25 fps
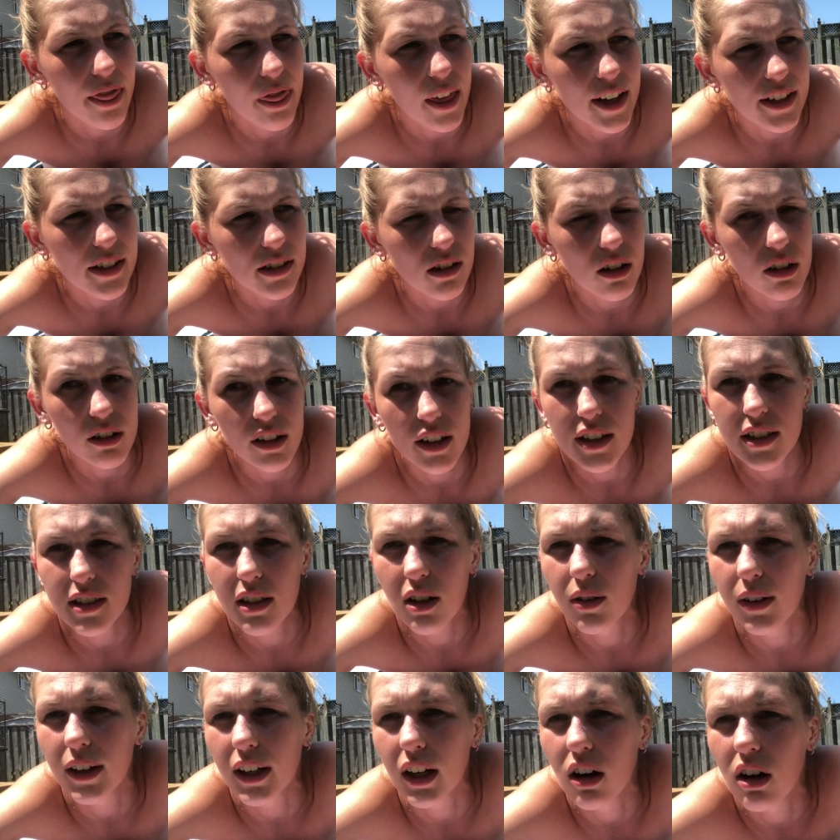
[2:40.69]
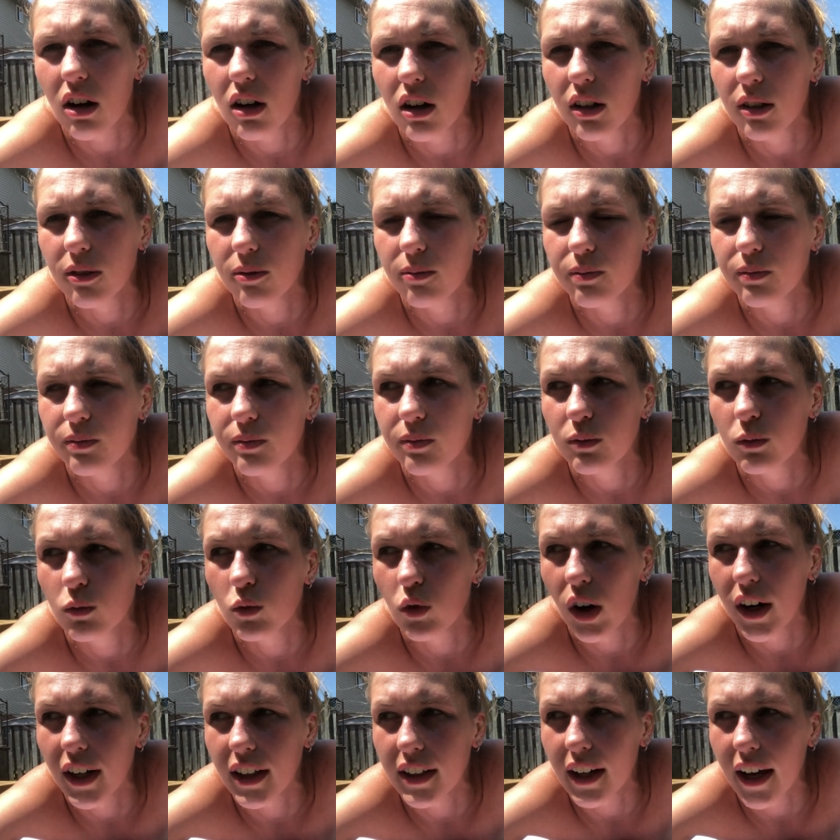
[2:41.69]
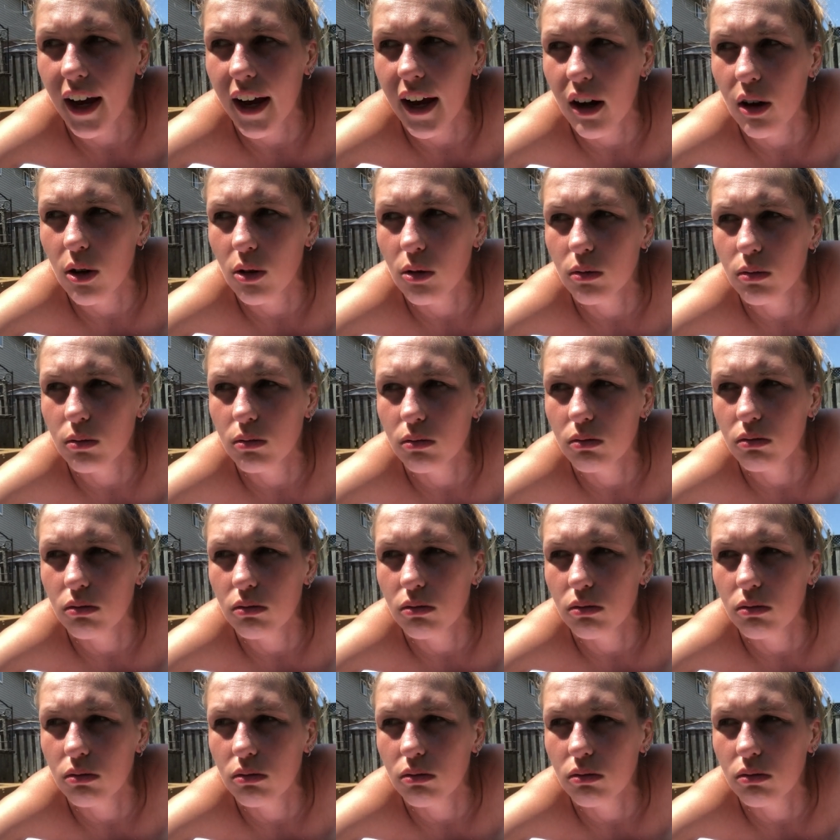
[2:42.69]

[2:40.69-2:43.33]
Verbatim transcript: that's all that's going on right now.